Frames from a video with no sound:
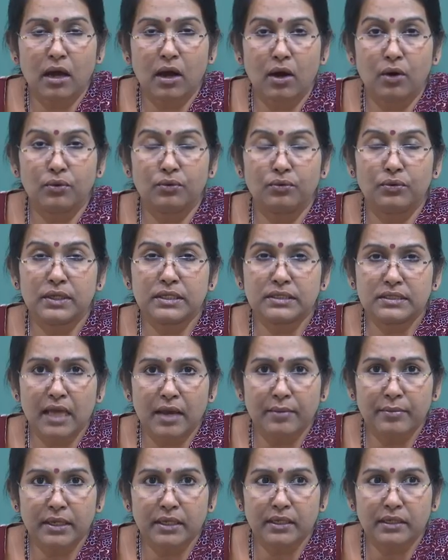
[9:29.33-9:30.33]
how to
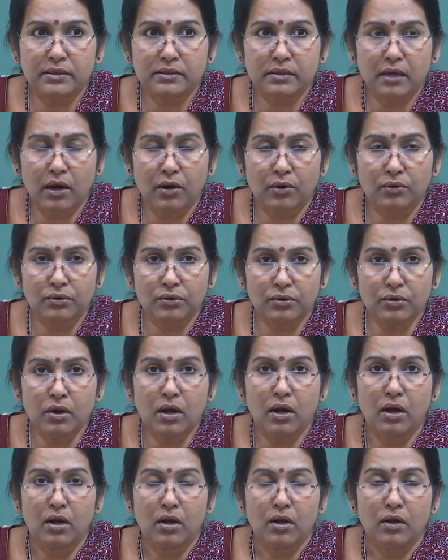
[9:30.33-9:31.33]
examine it, how to
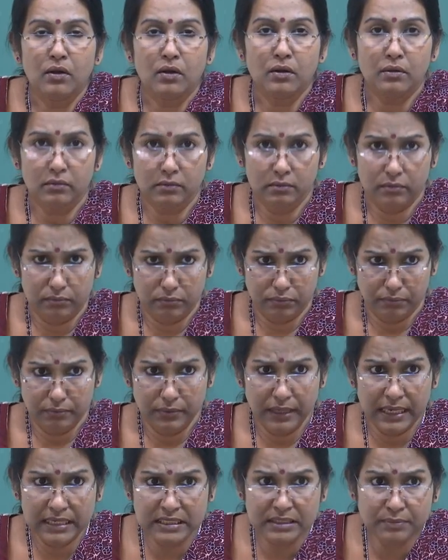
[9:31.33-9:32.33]

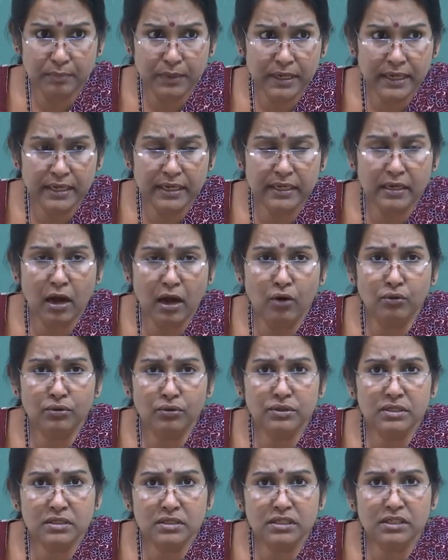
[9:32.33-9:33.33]
explain it, how to
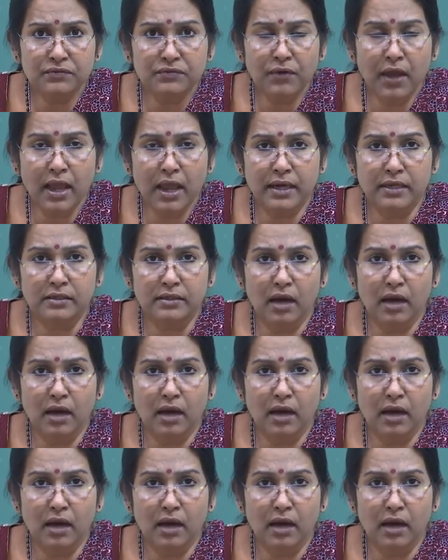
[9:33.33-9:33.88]
justify it,